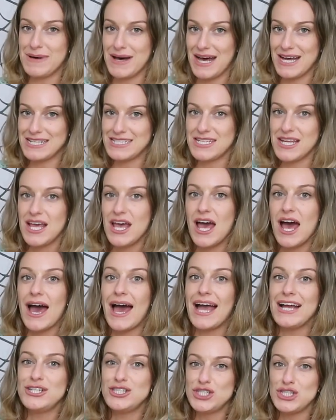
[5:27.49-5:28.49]
but
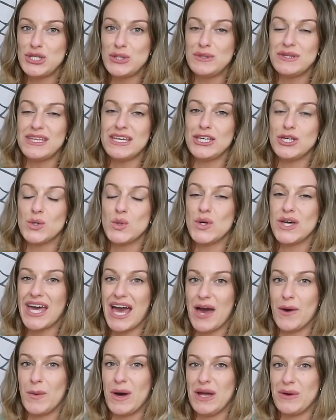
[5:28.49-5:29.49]
I do think you can
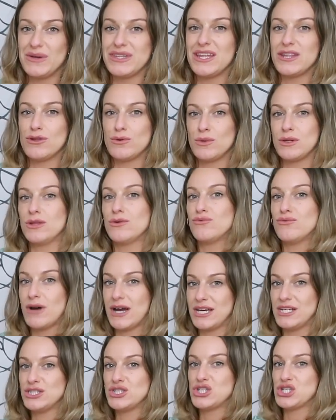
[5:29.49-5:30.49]
get away with it though with the
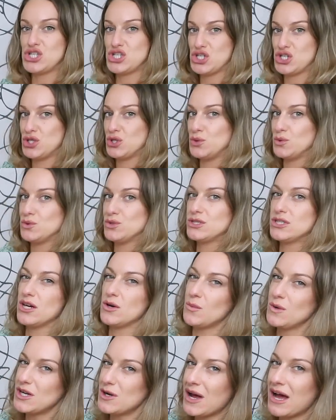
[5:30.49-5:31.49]
right shoe,
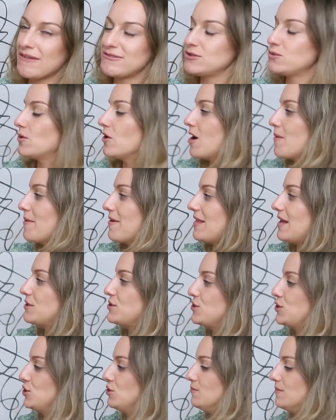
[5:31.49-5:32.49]
so we don't have to worry about
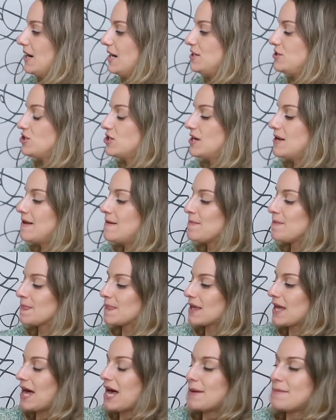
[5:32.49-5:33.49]
that too much.
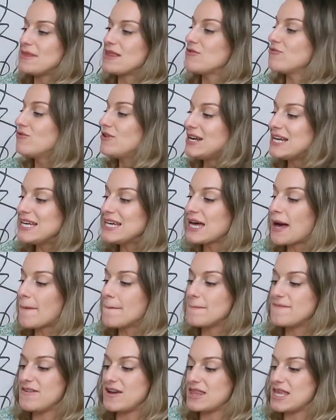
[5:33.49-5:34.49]
Um, they're really
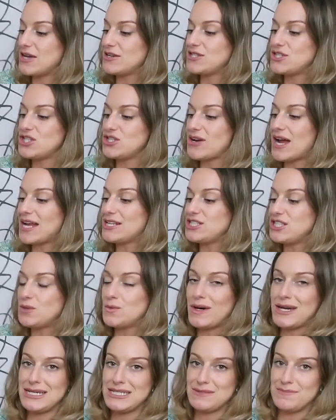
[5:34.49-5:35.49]
comfy, they're a stretchy
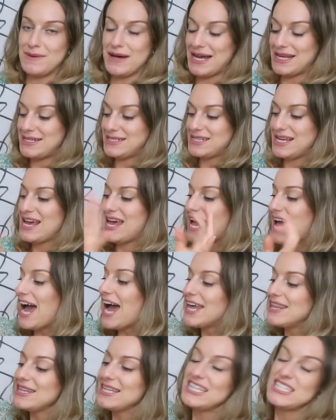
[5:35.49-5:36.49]
waistband,
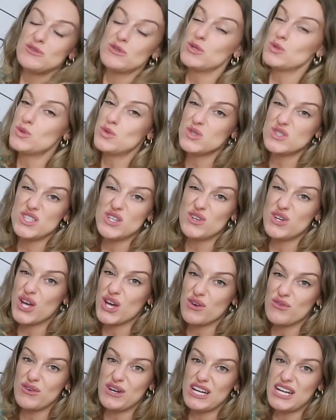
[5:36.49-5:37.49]
and these would also
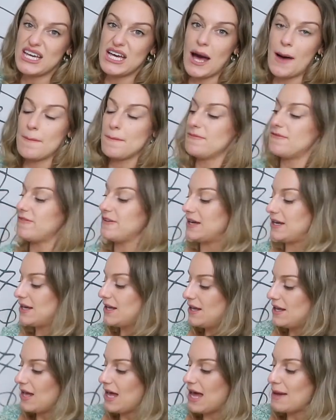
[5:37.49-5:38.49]
look really
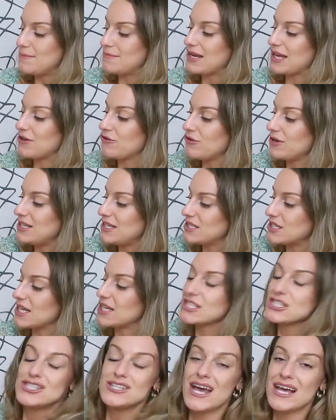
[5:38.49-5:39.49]
comfy, um, like really
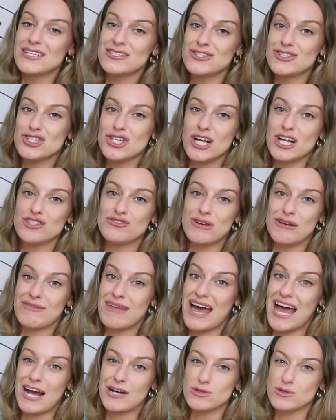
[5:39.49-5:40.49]
like nice and chilled around
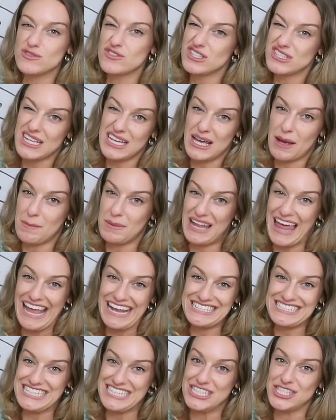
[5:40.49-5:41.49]
the house with just like a
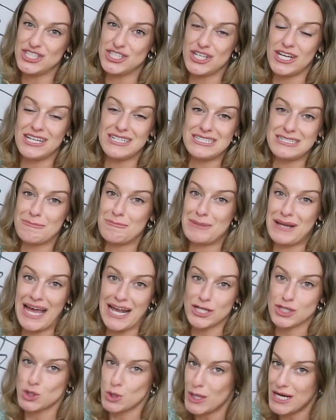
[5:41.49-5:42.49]
black t-shirt and some
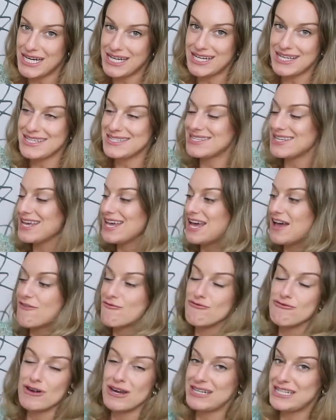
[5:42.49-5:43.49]
black trainers.
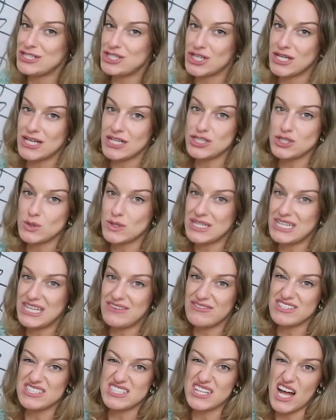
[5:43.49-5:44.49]
Really chilled, you could
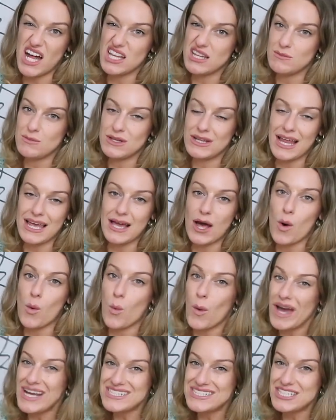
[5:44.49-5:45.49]
even style them with like a
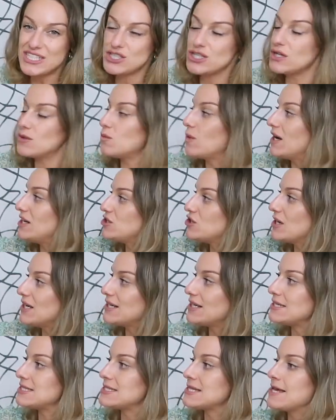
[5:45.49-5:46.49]
white t-shirt and white
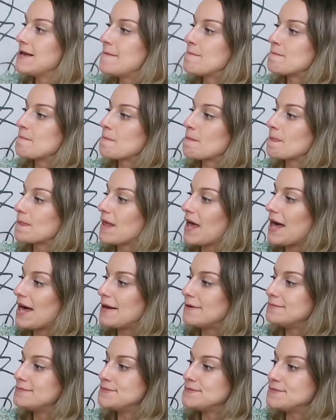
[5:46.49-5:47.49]
trainers.
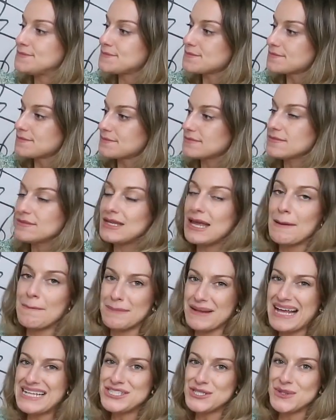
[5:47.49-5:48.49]
Um,
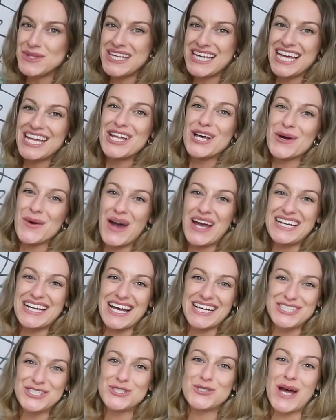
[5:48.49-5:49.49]
but I do think it looked quite
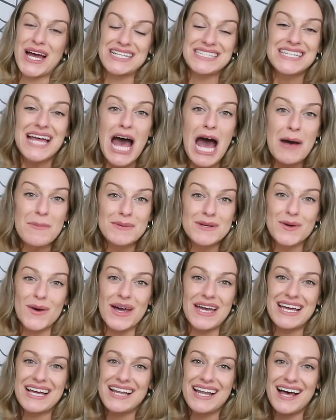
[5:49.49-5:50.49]
nice dressed up,
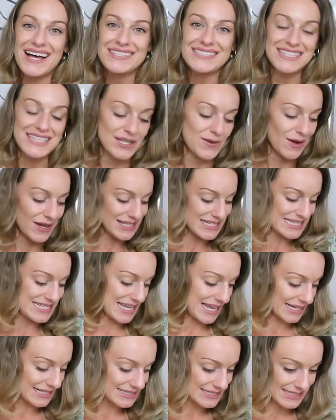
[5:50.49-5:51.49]
quite classy and quite
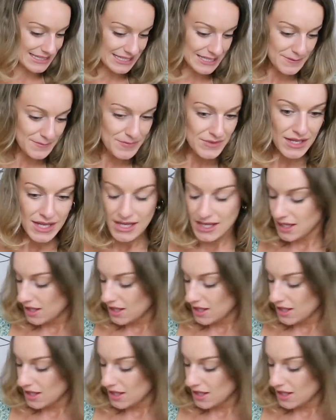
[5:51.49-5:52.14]
sexy.